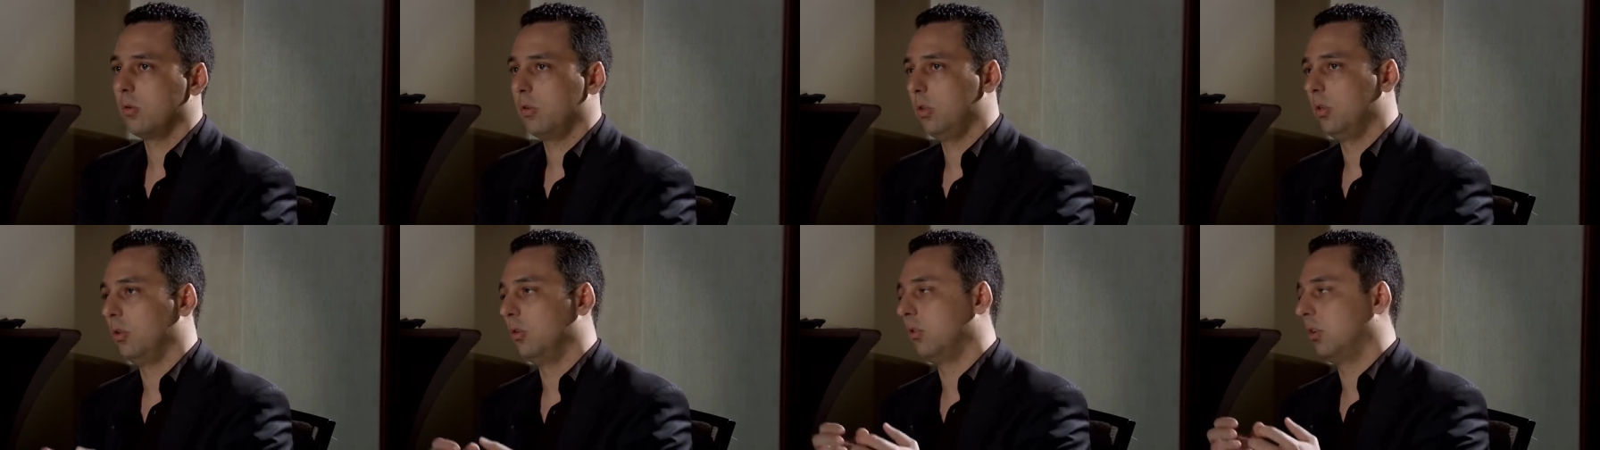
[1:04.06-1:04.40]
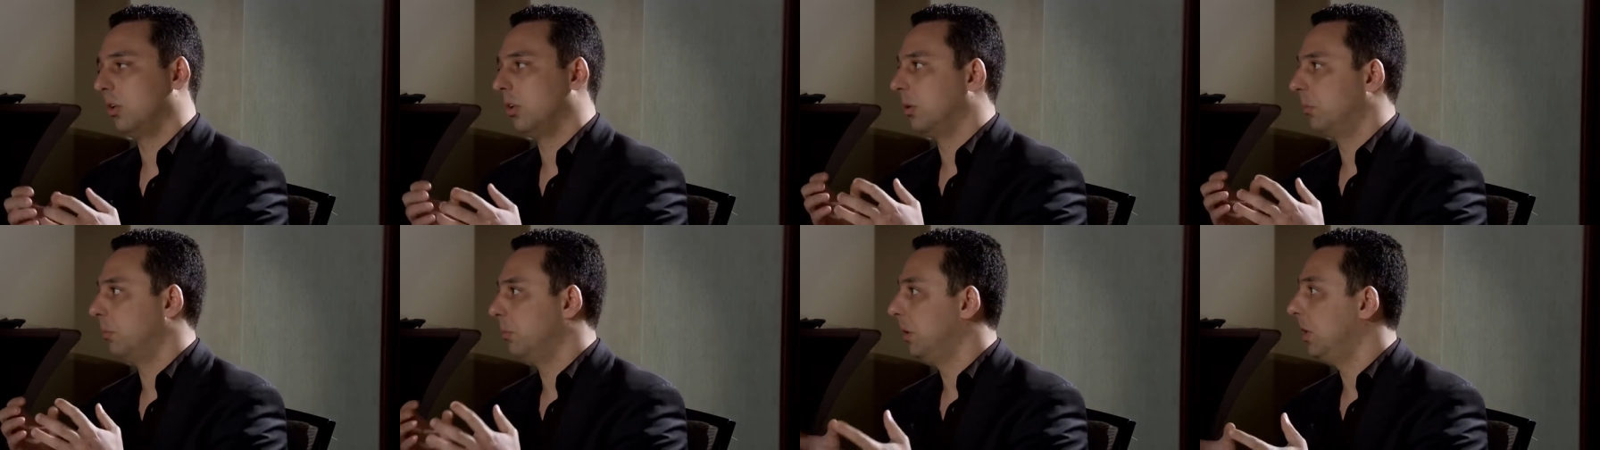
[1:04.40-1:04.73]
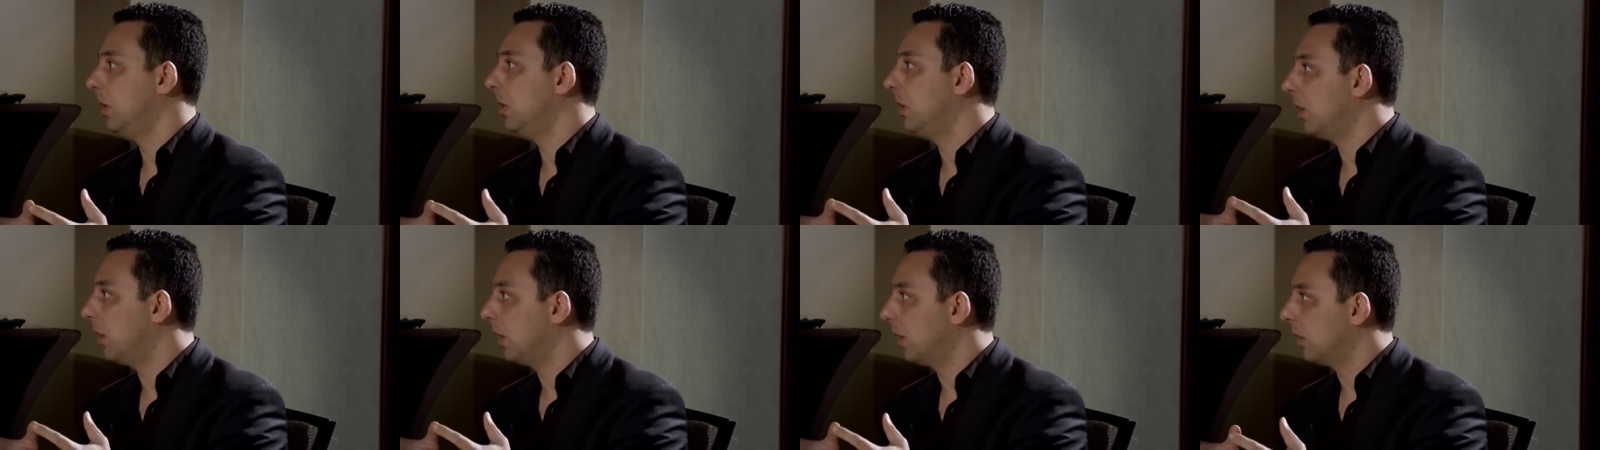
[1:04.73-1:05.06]
using the
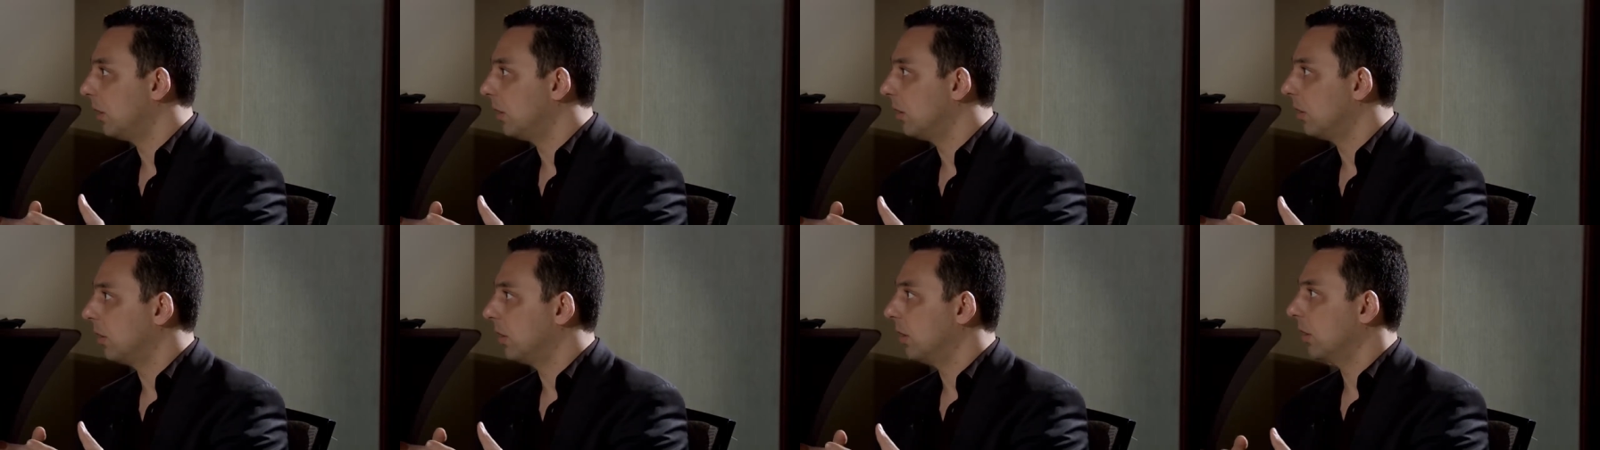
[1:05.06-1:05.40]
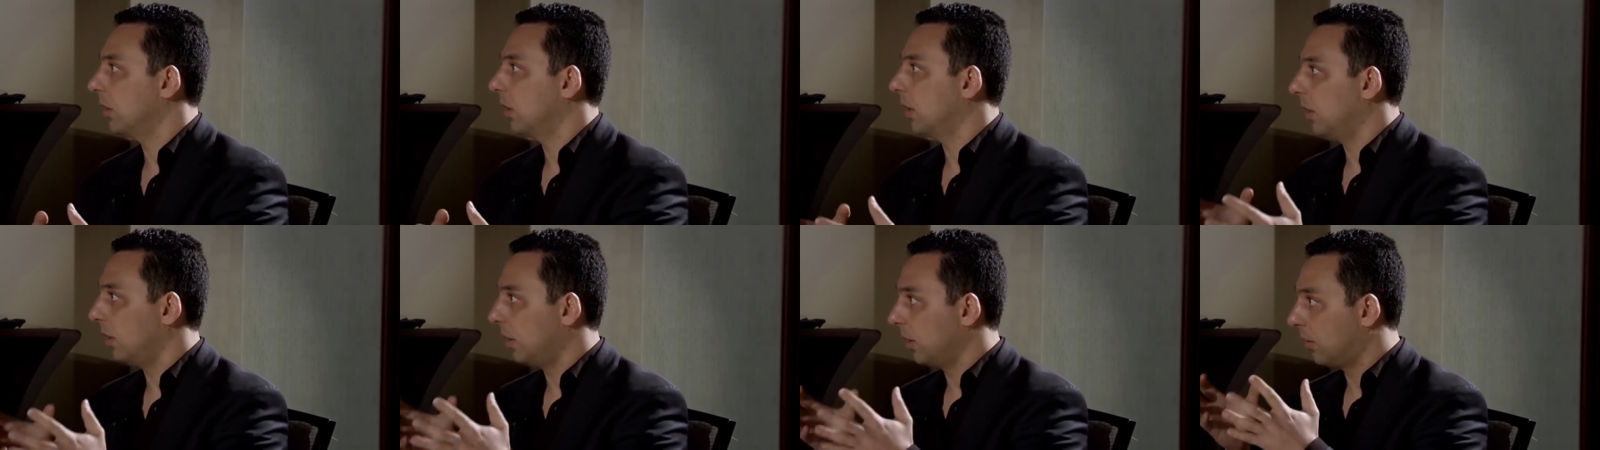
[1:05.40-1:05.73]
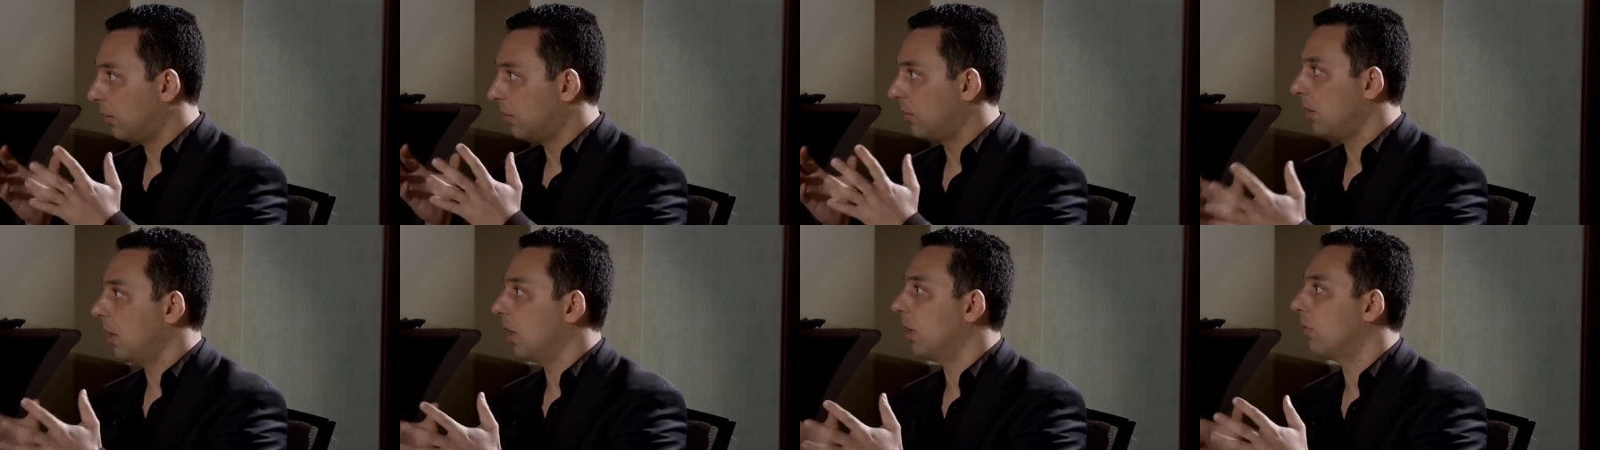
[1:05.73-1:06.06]
mediator
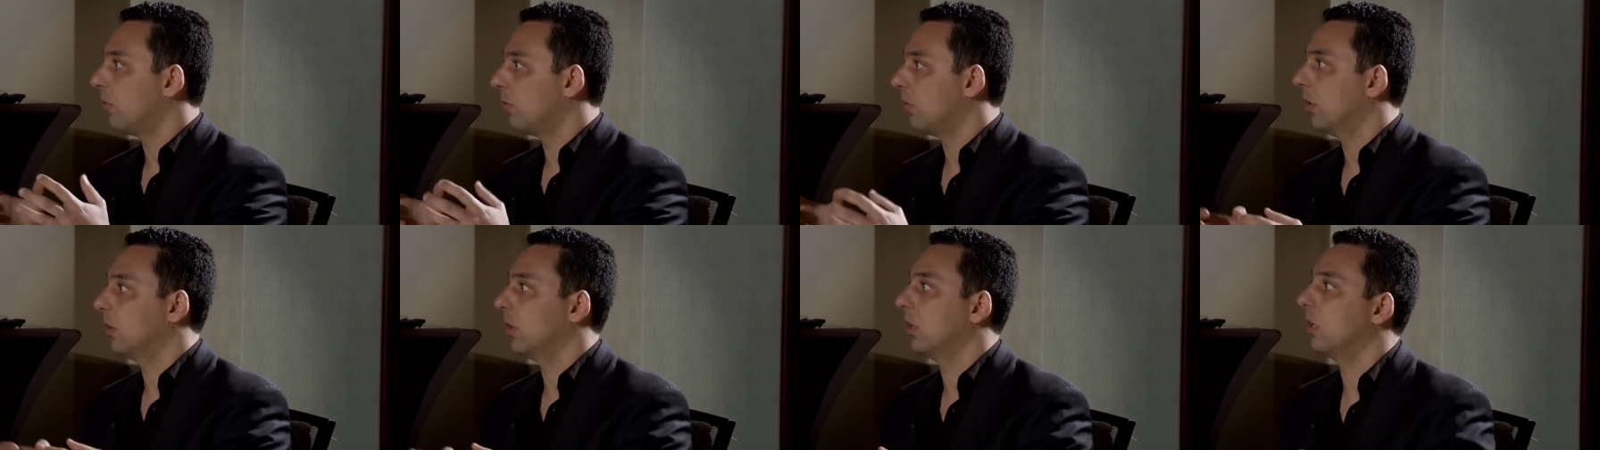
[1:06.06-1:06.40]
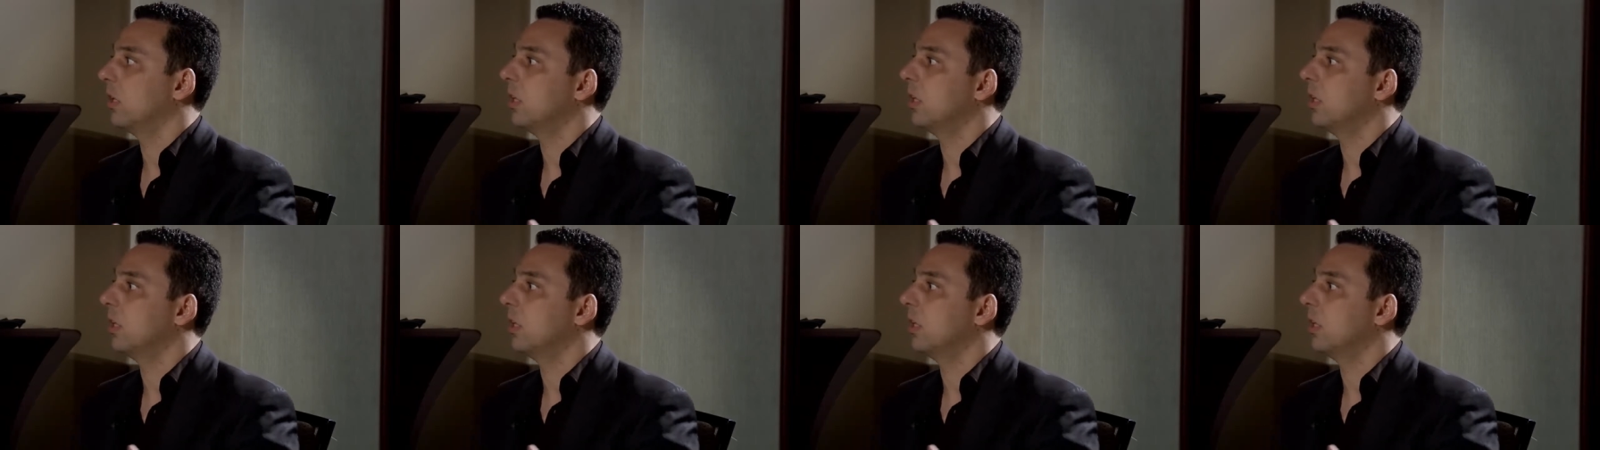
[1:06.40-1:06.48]
itself rather